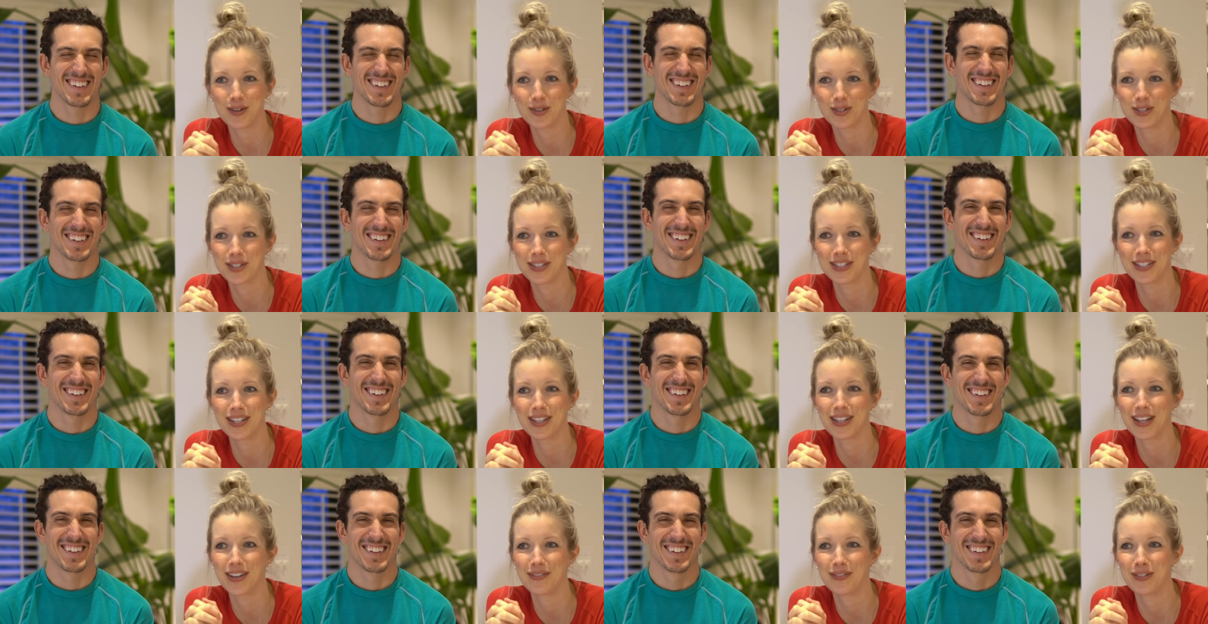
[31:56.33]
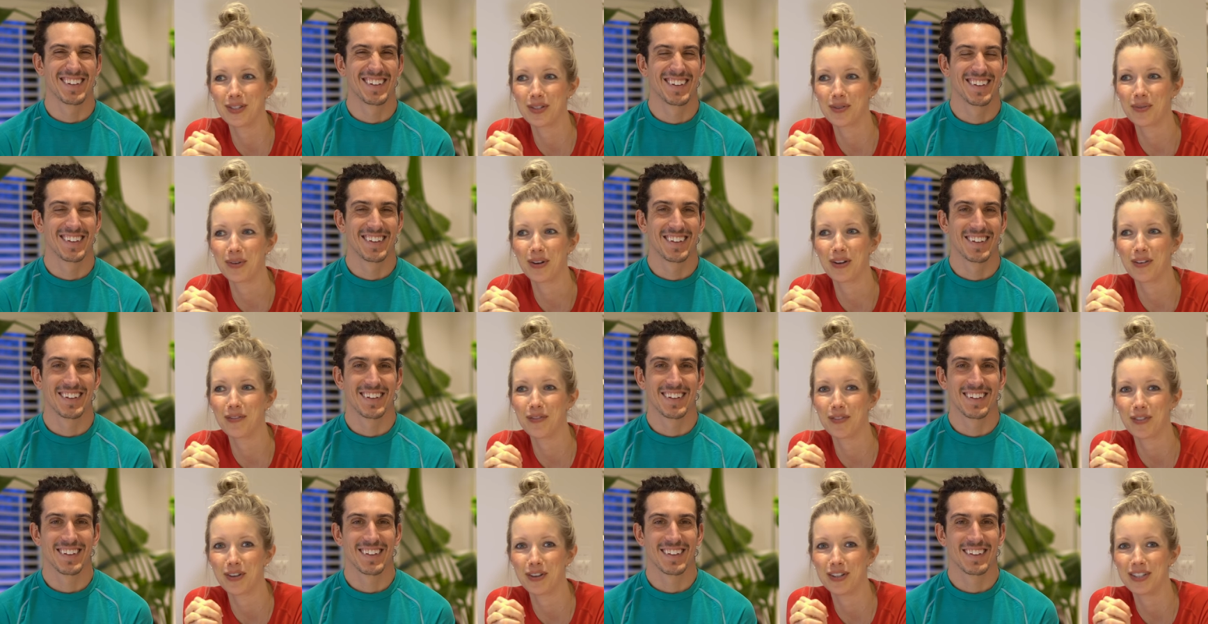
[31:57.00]
Speaker 1: Oceans 11,
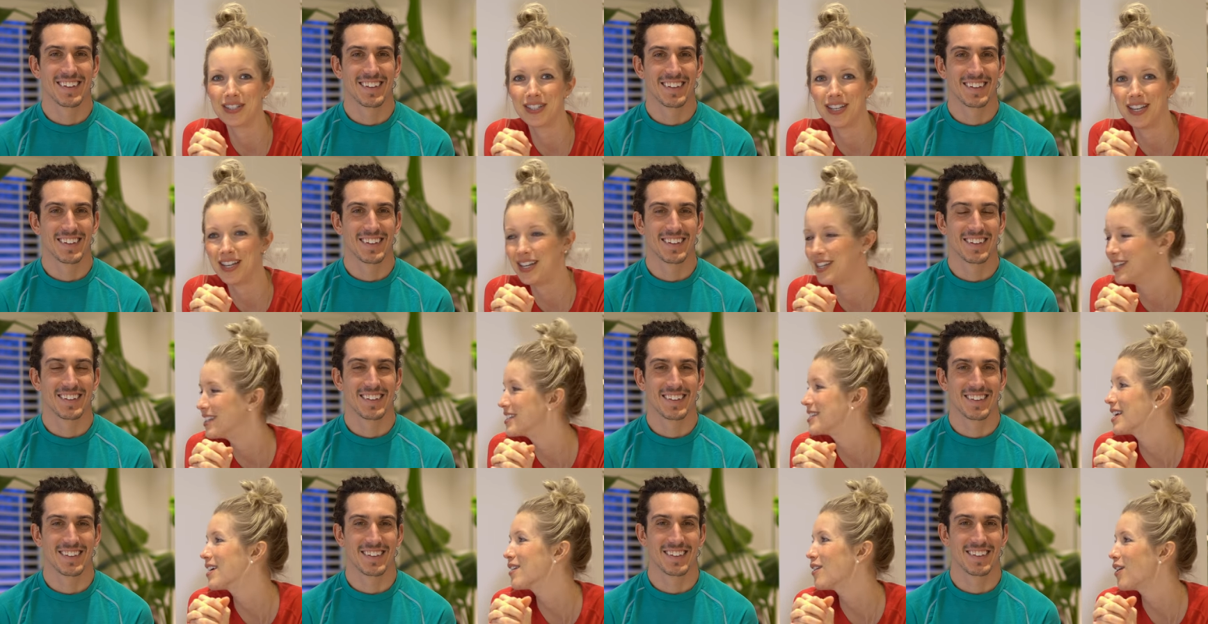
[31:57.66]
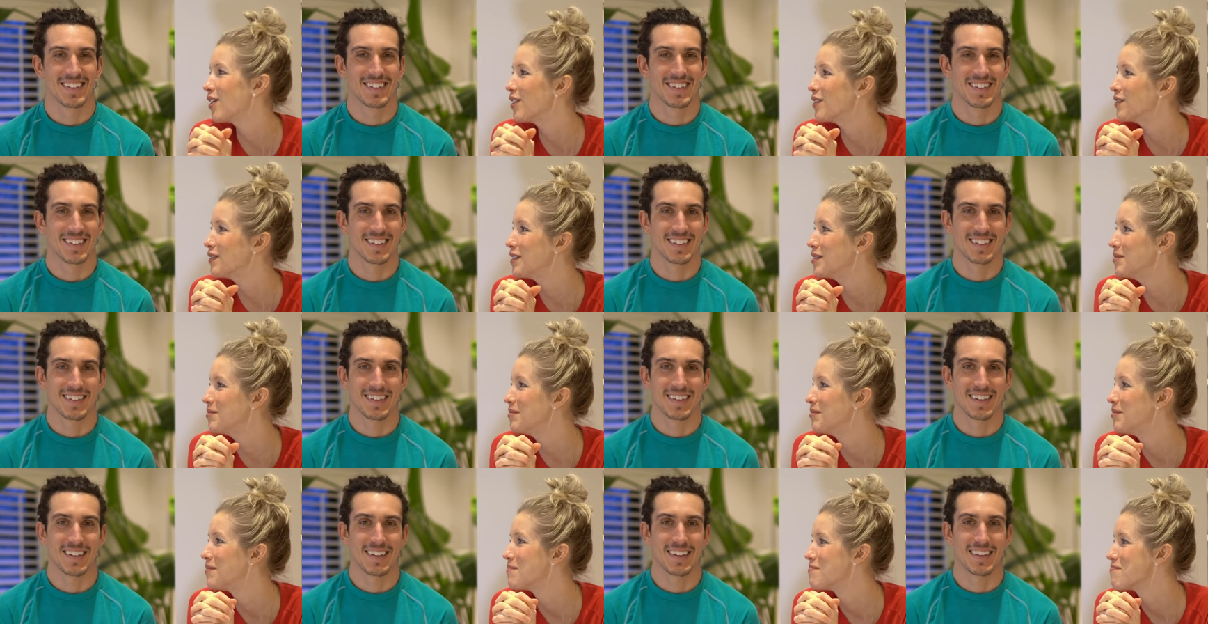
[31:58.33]
12, 13. Is that all of
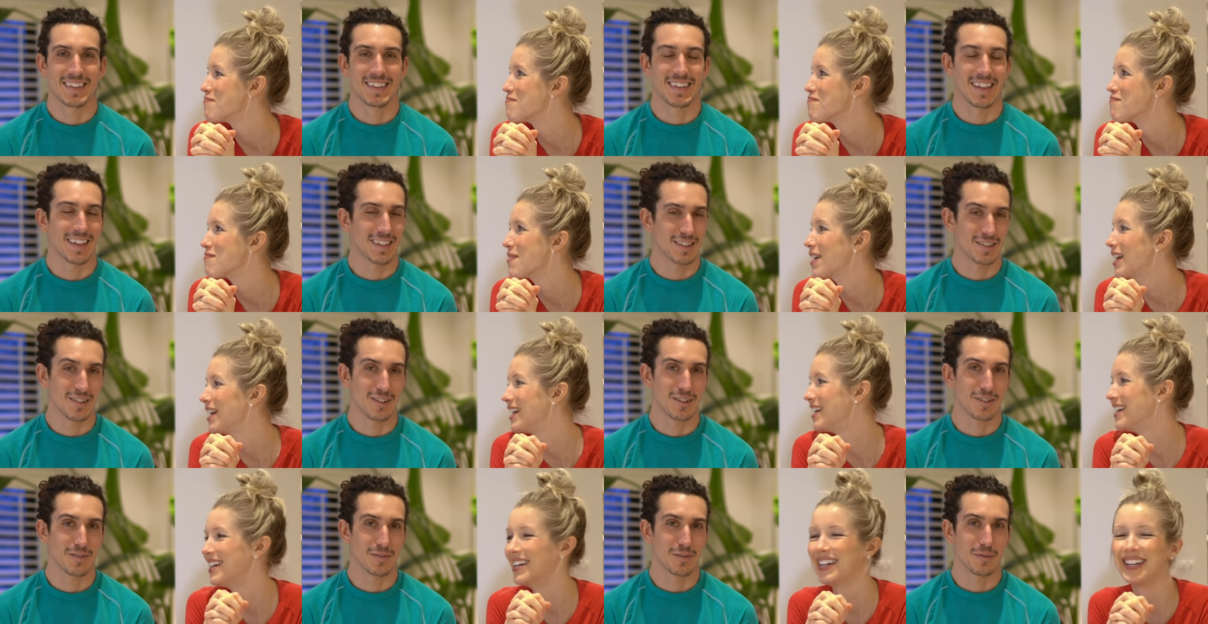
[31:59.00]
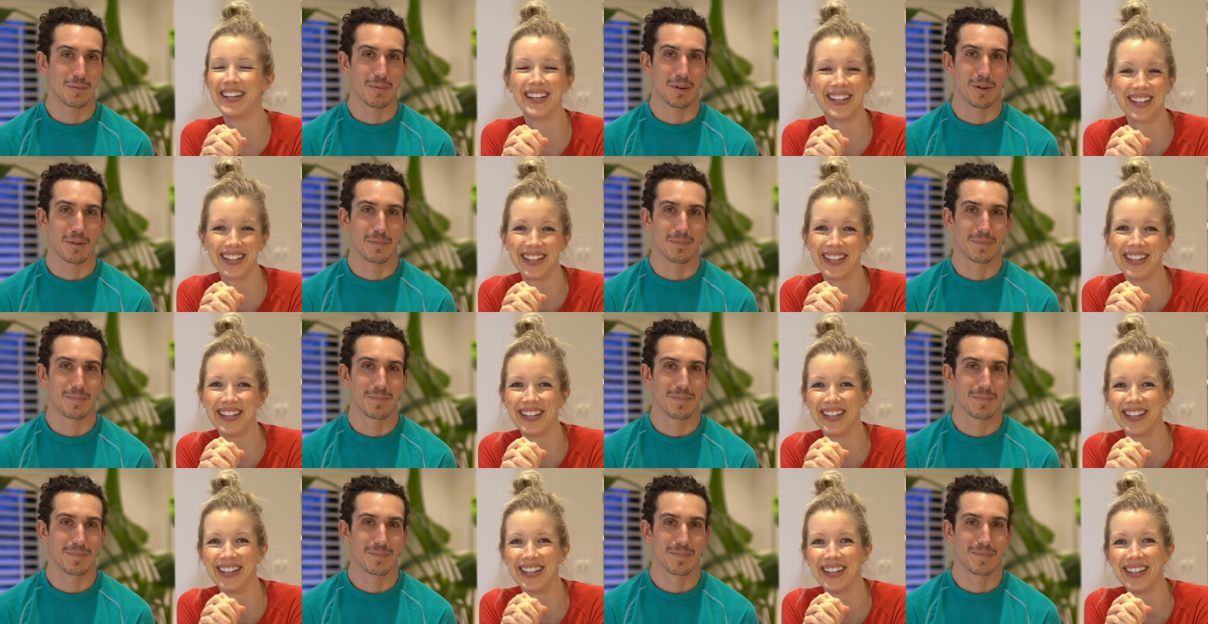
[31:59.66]
them?
Speaker 2: That's all of
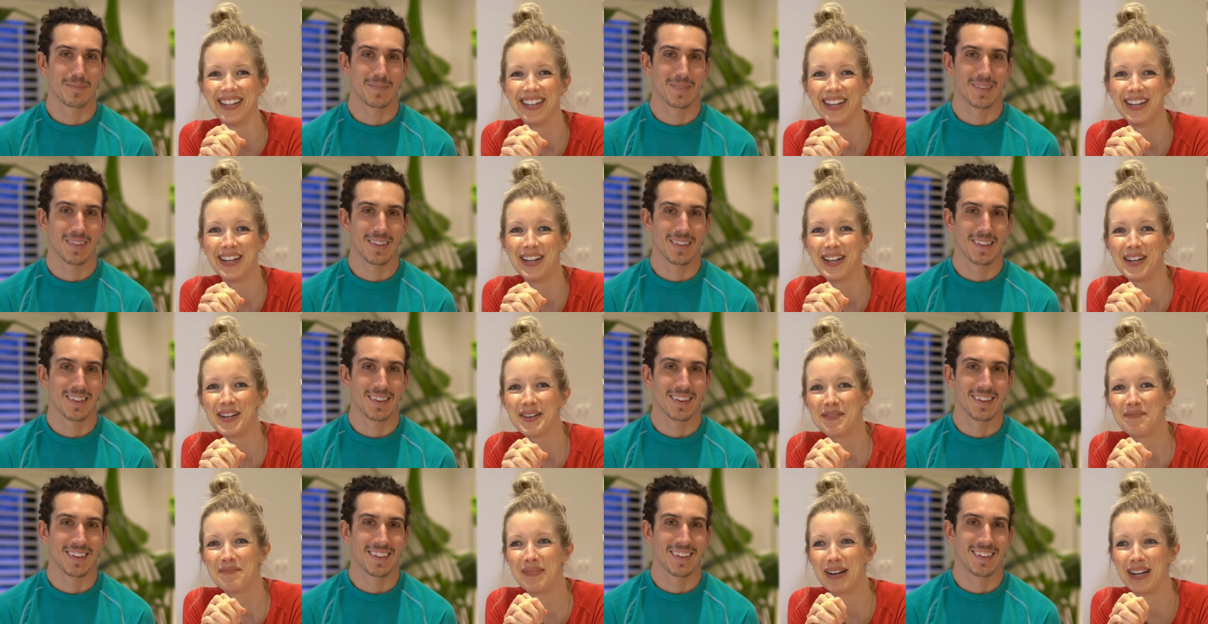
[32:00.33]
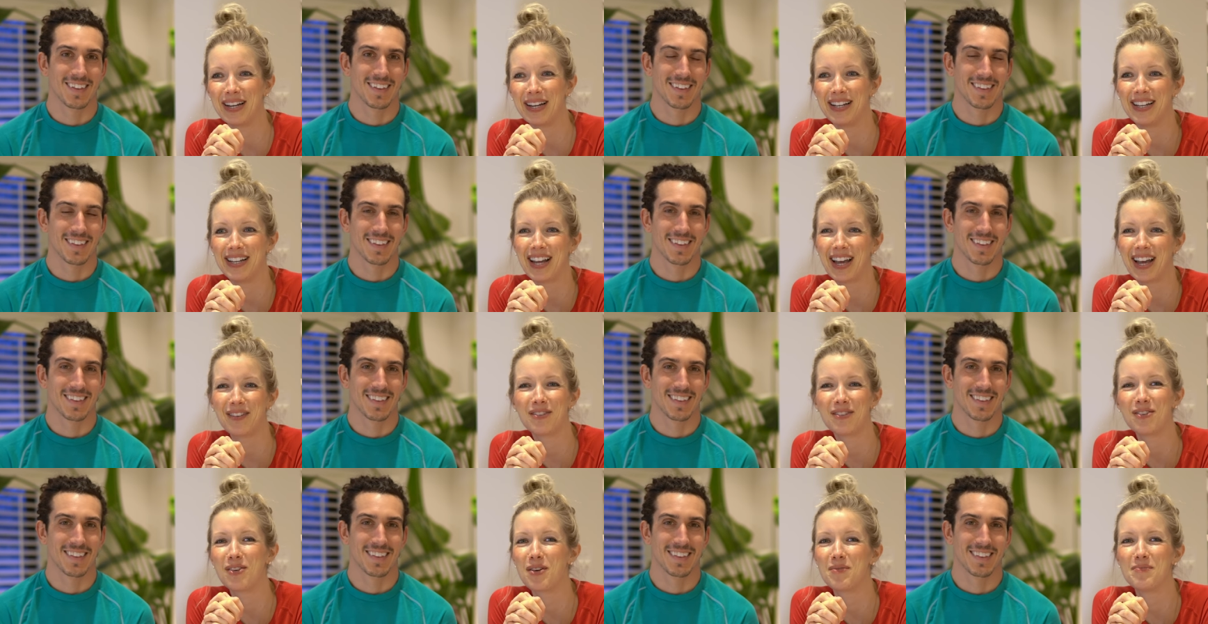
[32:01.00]
them.
Speaker 1: but I
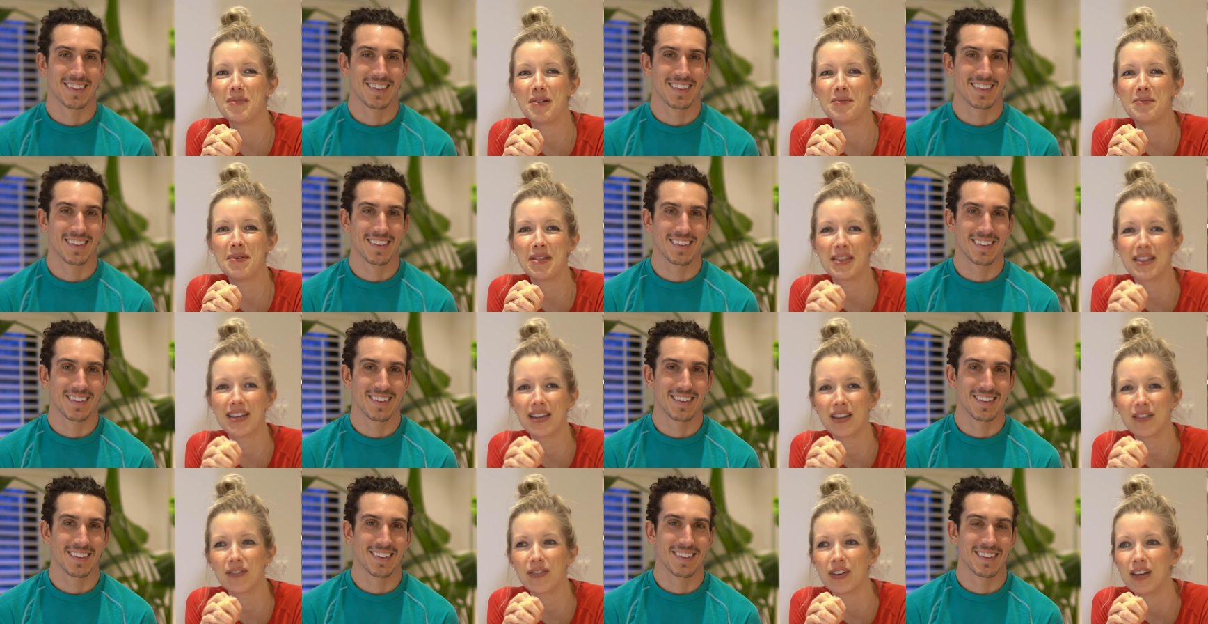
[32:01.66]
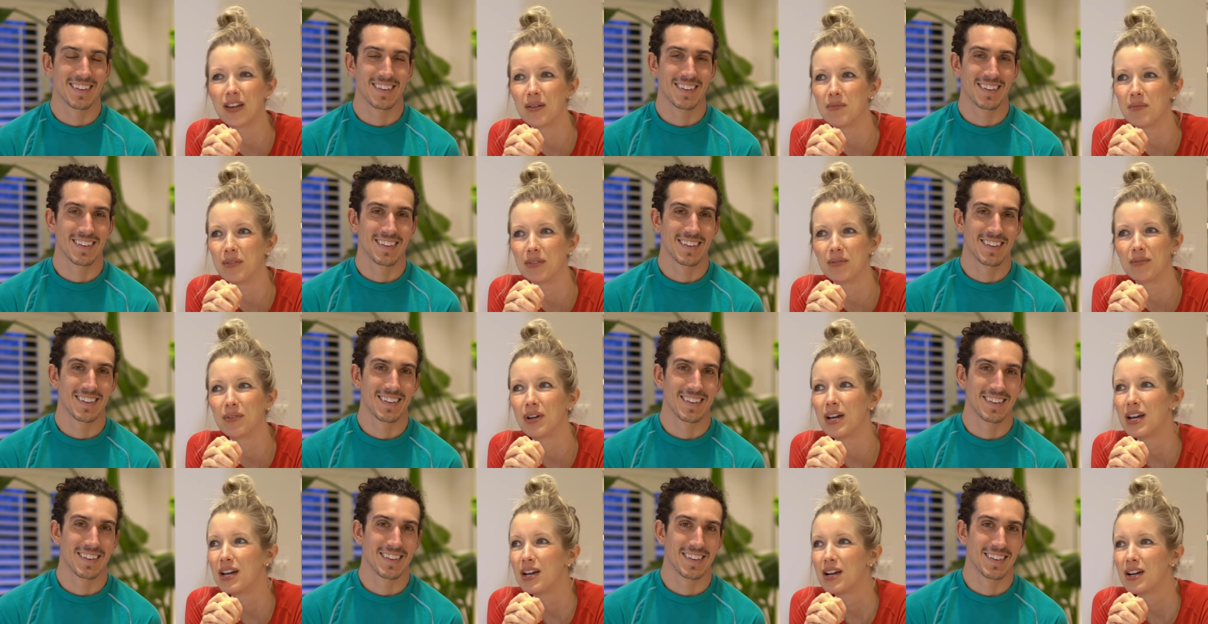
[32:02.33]
don't know, it made me think of him and
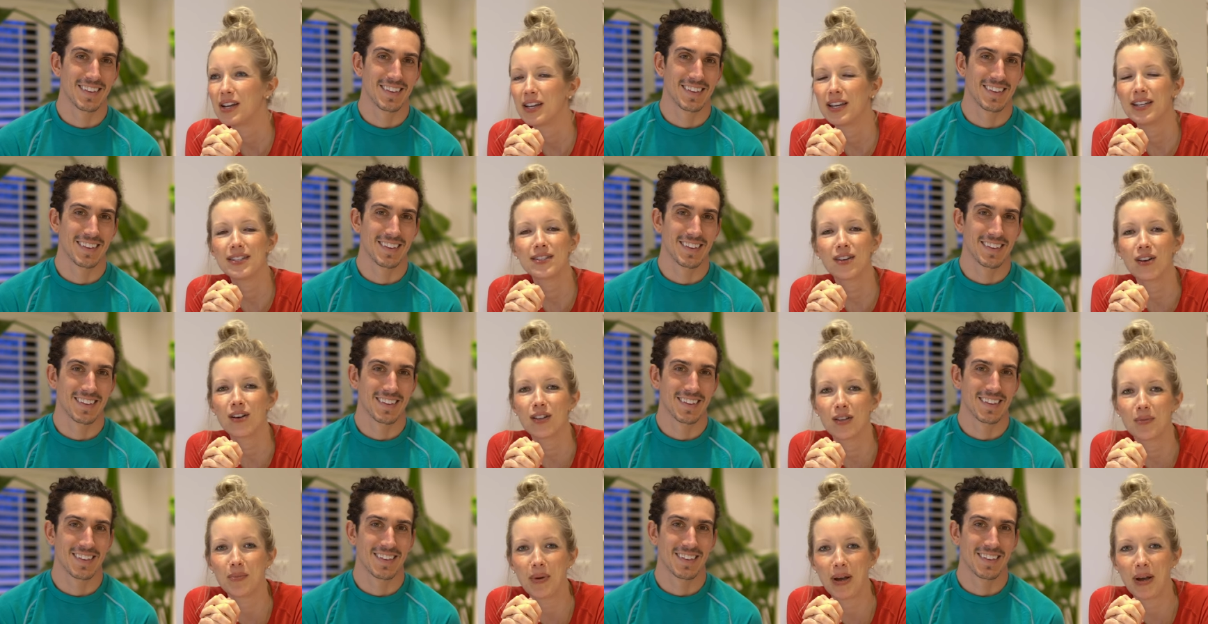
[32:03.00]
he's all